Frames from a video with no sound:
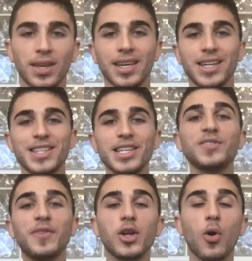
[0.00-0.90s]
In this
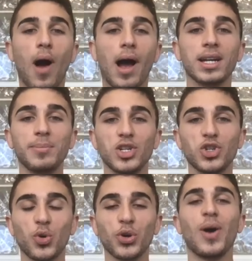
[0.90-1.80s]
video, I'm going to be
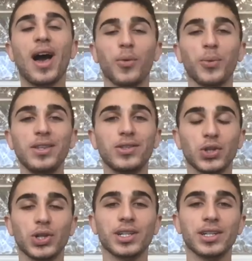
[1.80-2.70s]
showing you how we
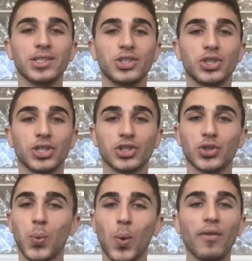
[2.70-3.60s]
took just
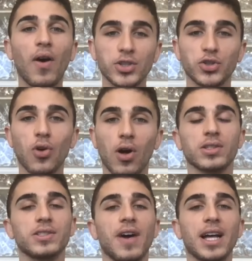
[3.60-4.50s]

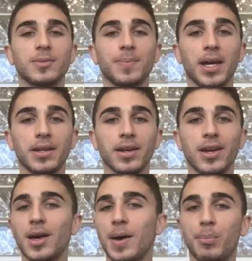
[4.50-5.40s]
$1,200 of ad spend,
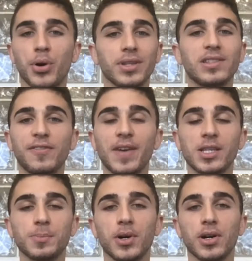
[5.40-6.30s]
put it to
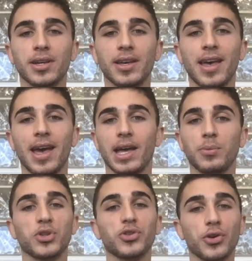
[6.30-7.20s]
Facebook, and
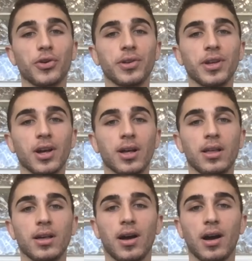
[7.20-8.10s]
return
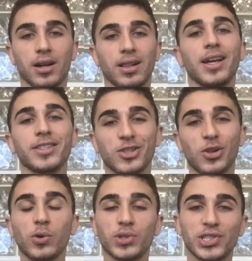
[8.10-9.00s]
our clients
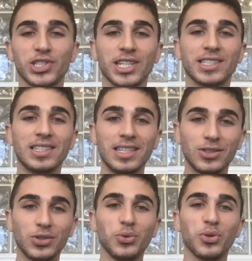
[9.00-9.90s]
close
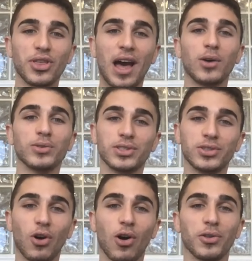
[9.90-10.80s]

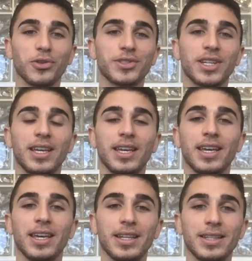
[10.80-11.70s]
$62,000
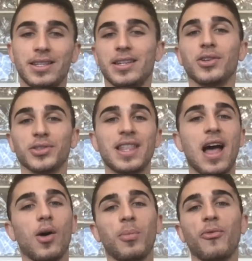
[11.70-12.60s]
in deals.
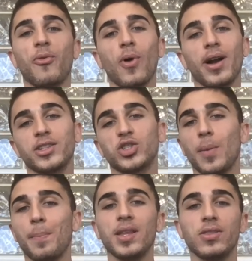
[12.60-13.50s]
Now, before I
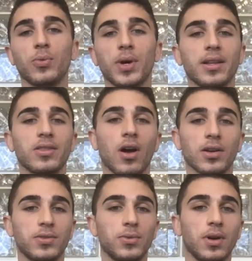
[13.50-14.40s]
jump into it and talk
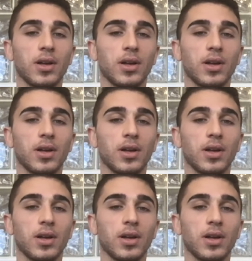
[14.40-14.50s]
to